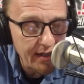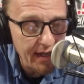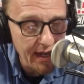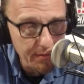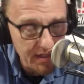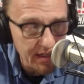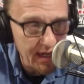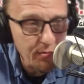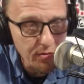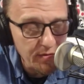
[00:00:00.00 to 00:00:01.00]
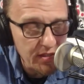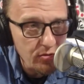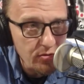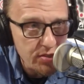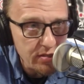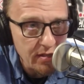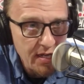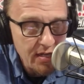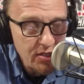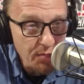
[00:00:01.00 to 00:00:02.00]
kind of being able to be used to
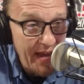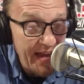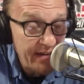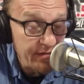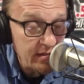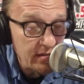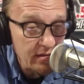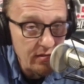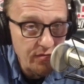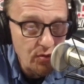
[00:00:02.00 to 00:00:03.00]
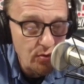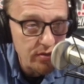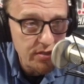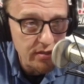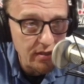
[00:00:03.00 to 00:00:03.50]
backfill and then, of course,